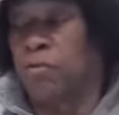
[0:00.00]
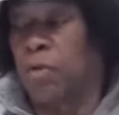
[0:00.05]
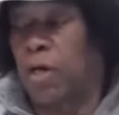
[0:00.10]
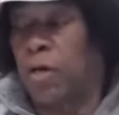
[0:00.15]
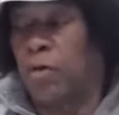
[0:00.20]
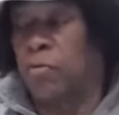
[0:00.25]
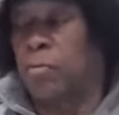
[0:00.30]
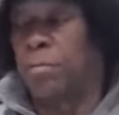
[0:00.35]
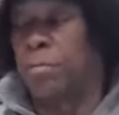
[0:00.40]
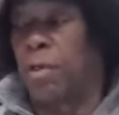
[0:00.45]
which
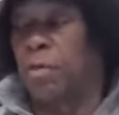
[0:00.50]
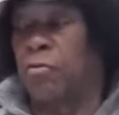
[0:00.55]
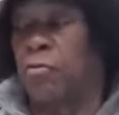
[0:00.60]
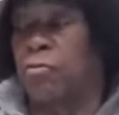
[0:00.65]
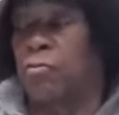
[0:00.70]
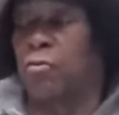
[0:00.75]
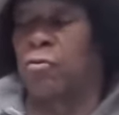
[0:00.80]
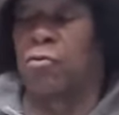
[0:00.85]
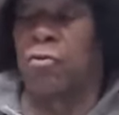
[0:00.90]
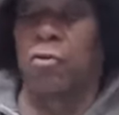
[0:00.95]
has
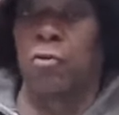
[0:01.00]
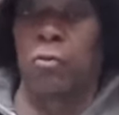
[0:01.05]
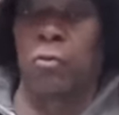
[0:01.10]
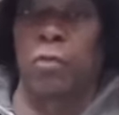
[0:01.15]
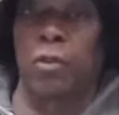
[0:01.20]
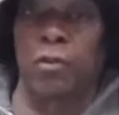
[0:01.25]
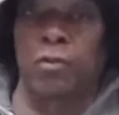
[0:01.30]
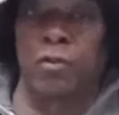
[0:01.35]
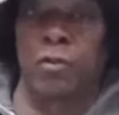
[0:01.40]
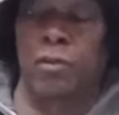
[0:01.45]
much to do
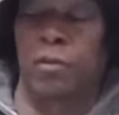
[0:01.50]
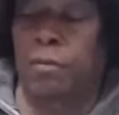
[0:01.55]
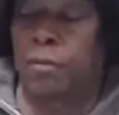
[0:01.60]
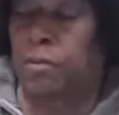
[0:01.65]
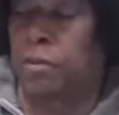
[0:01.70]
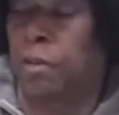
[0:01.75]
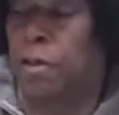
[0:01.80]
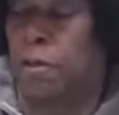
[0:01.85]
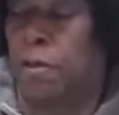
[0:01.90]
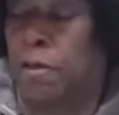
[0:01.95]
with
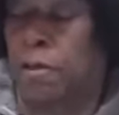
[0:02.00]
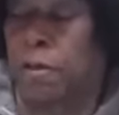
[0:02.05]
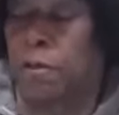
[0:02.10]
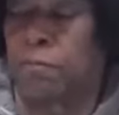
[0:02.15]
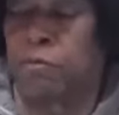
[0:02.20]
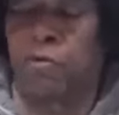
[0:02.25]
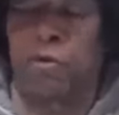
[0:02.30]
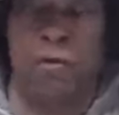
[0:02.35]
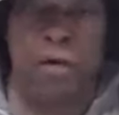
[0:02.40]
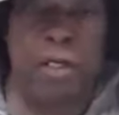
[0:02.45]

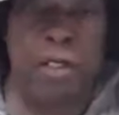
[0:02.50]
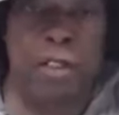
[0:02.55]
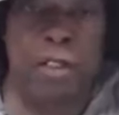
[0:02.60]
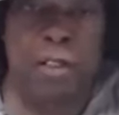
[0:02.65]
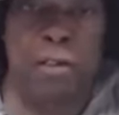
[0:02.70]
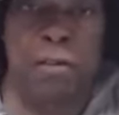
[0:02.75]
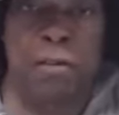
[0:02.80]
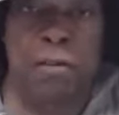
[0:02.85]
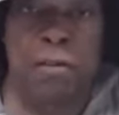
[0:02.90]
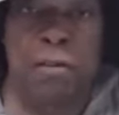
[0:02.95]

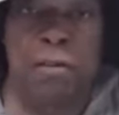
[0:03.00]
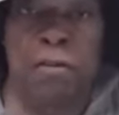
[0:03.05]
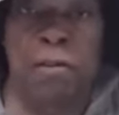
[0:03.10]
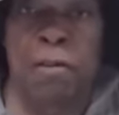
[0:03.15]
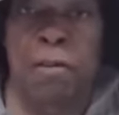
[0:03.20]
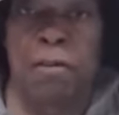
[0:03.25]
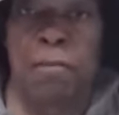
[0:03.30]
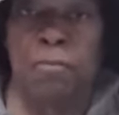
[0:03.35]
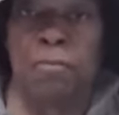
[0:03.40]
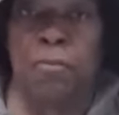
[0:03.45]
training
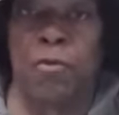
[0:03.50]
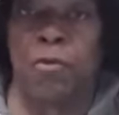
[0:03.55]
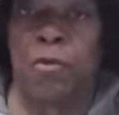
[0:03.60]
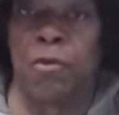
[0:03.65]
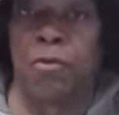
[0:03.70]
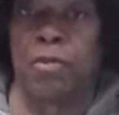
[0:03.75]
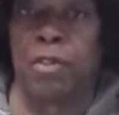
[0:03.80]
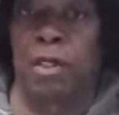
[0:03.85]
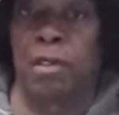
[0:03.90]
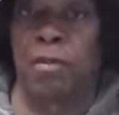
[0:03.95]

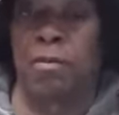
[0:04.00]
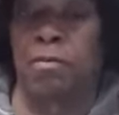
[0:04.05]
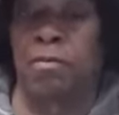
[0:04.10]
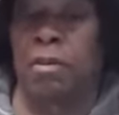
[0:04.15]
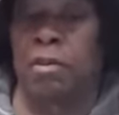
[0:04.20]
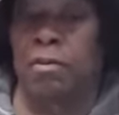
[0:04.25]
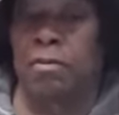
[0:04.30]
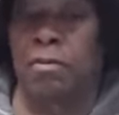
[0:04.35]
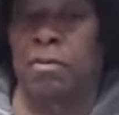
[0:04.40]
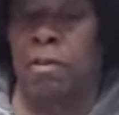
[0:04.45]
more
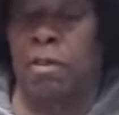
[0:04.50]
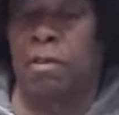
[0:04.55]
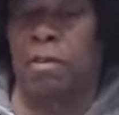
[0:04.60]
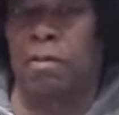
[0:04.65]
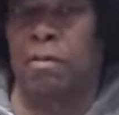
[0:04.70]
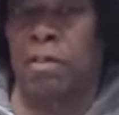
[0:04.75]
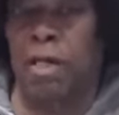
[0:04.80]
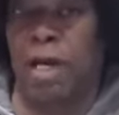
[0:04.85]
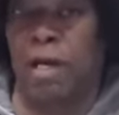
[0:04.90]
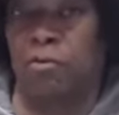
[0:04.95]
than
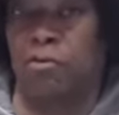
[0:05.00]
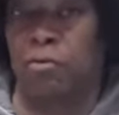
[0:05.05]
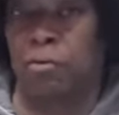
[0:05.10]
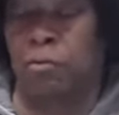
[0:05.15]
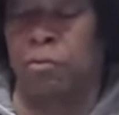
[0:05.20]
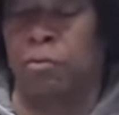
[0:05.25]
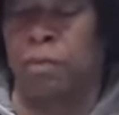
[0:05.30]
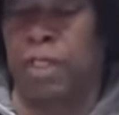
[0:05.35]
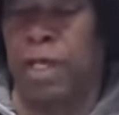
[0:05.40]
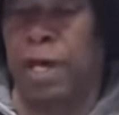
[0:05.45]

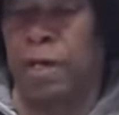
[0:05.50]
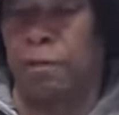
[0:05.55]
actual